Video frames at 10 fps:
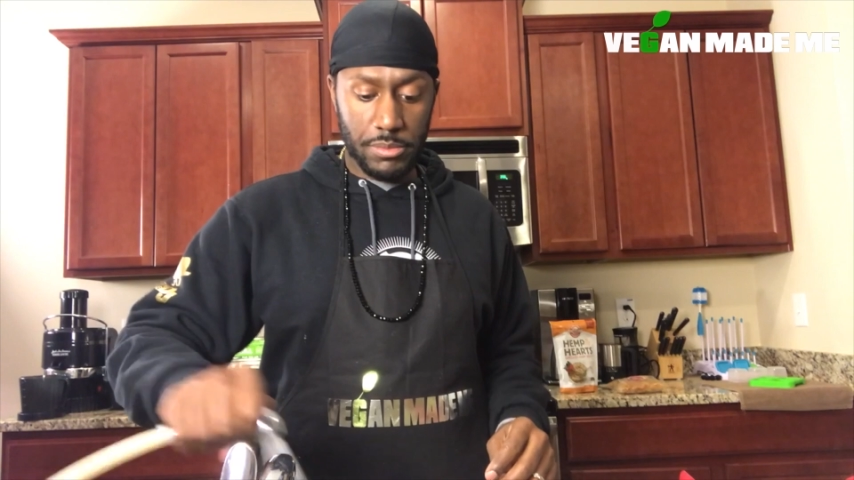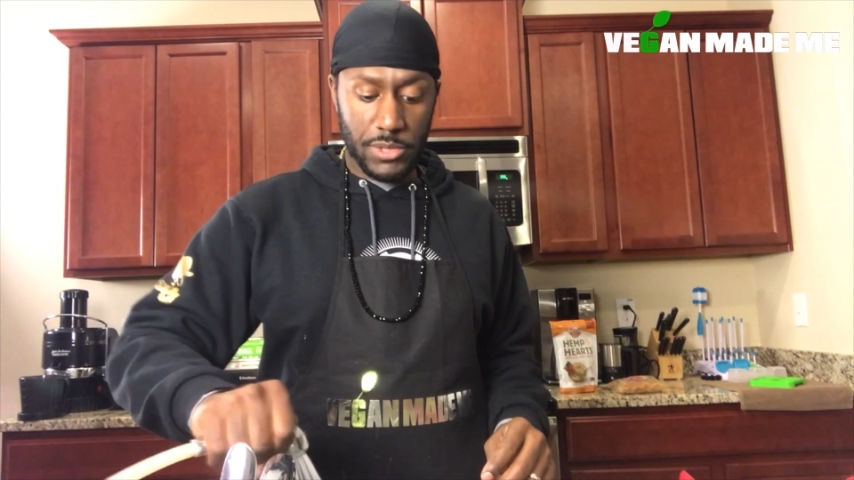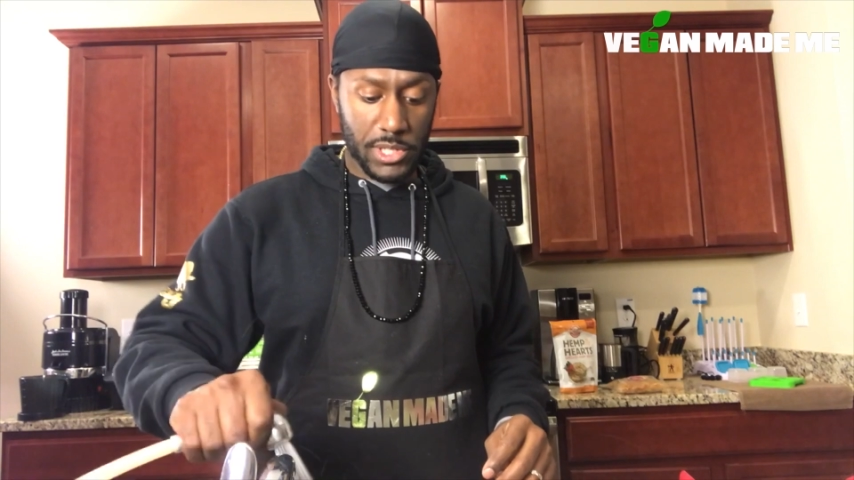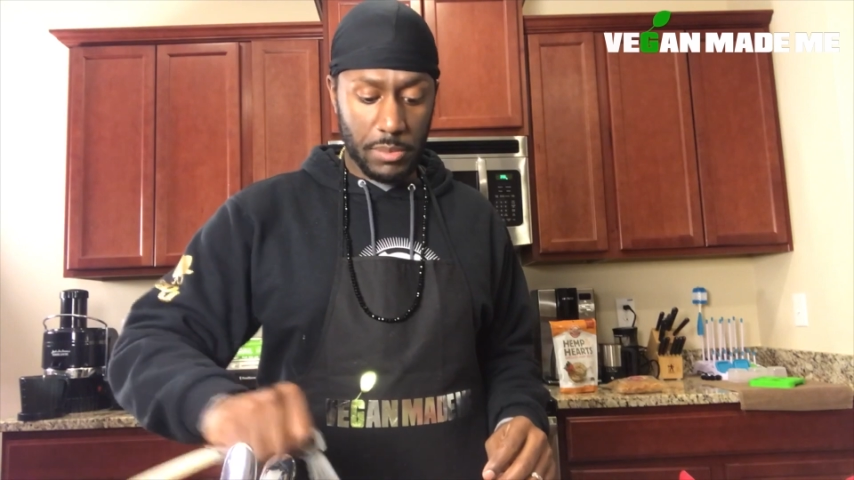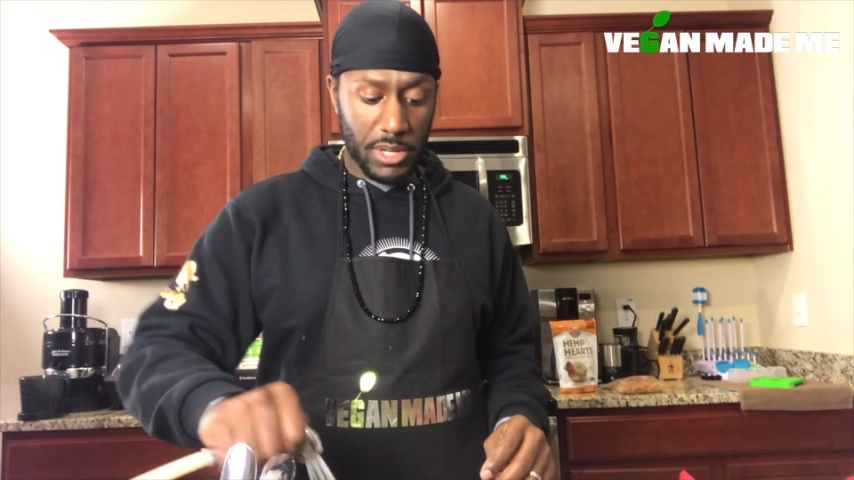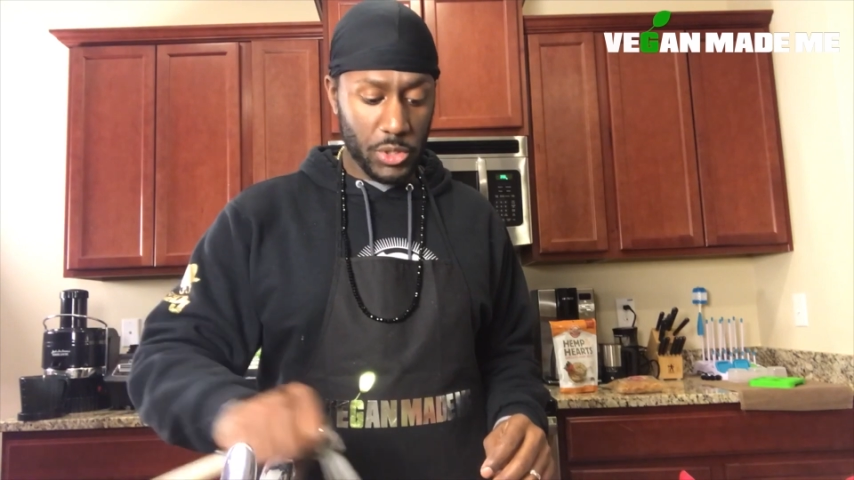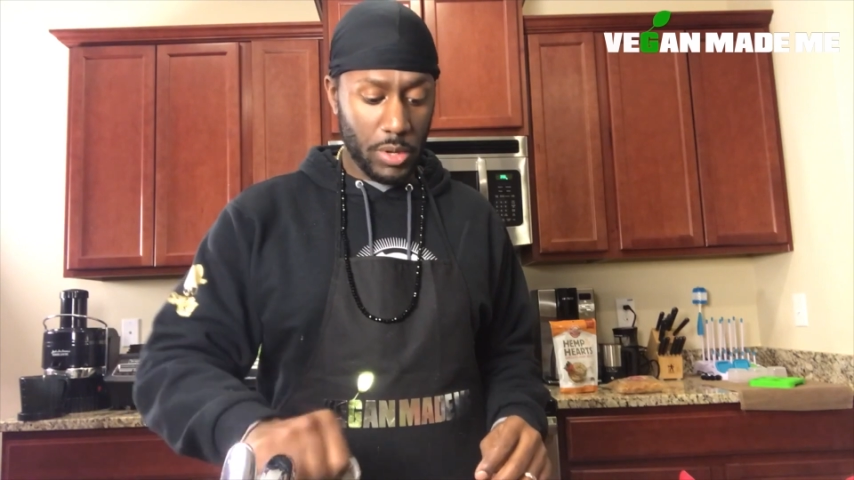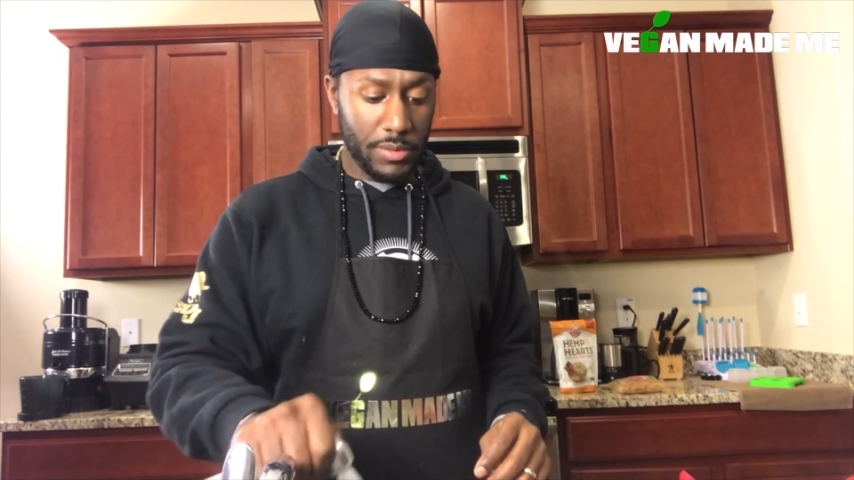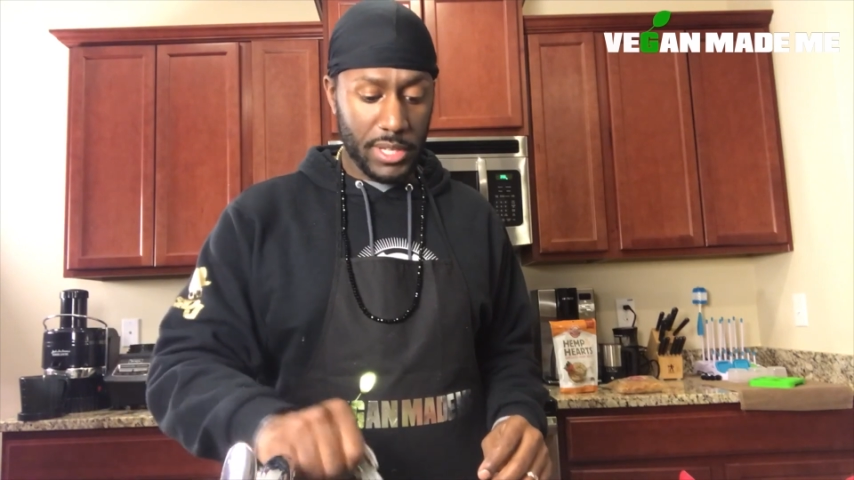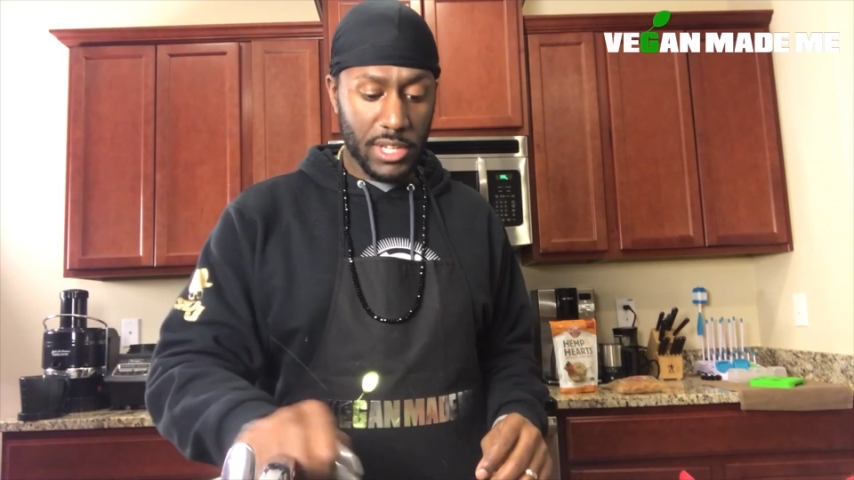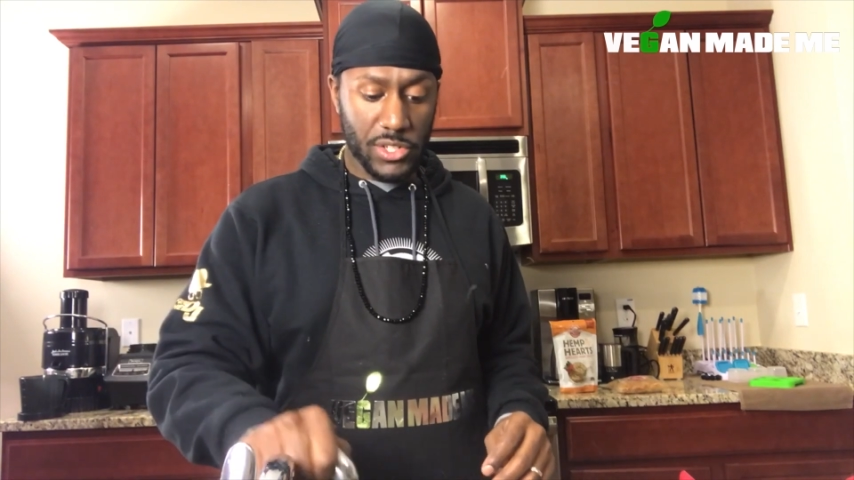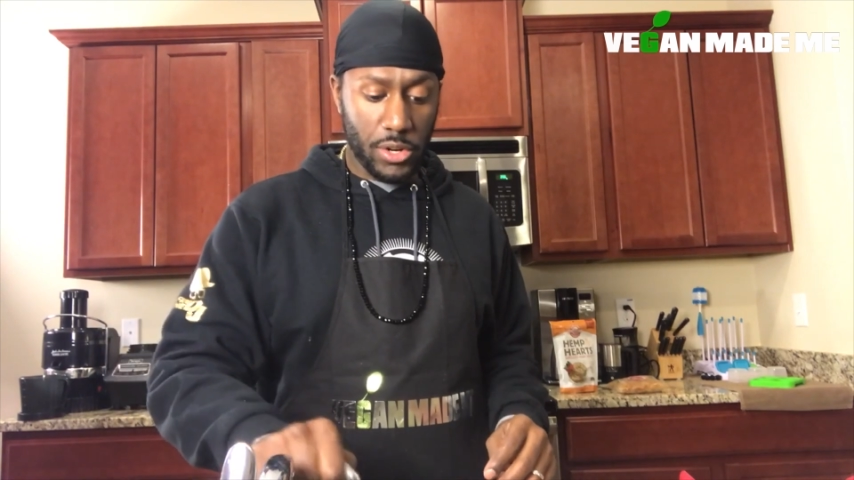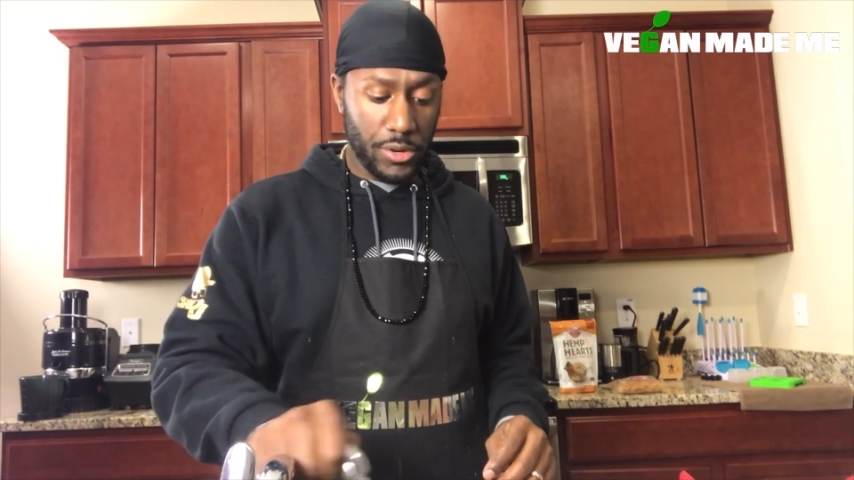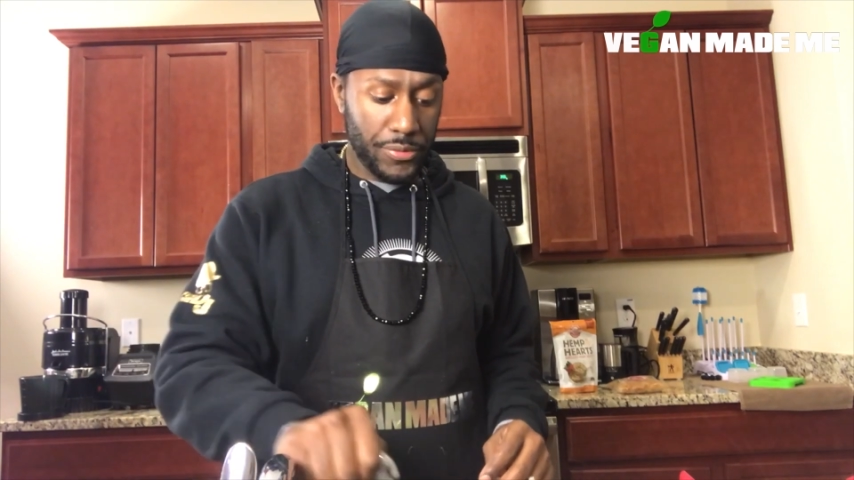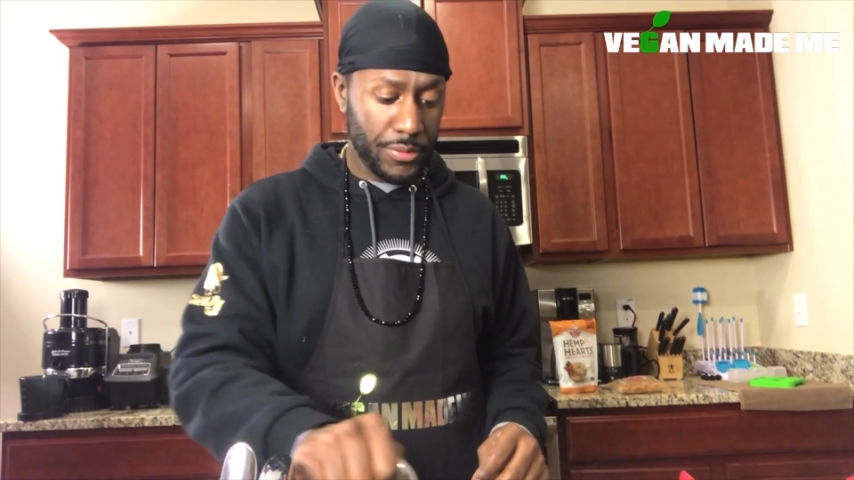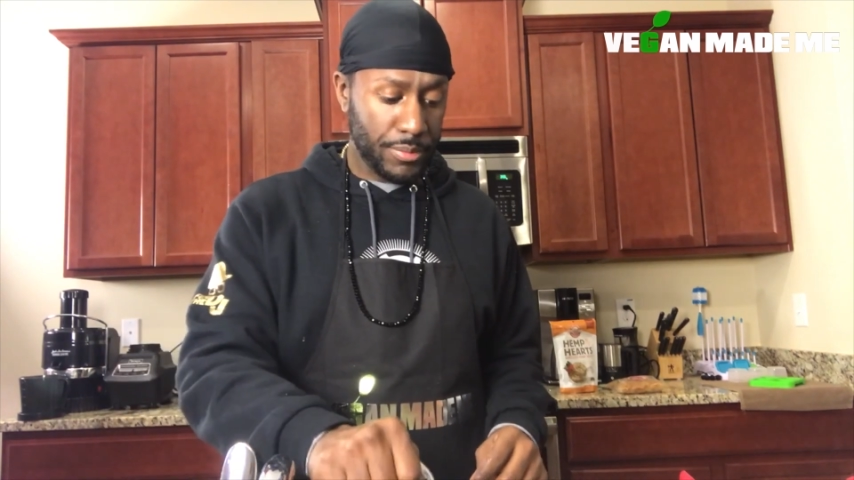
just to make sure everything is off.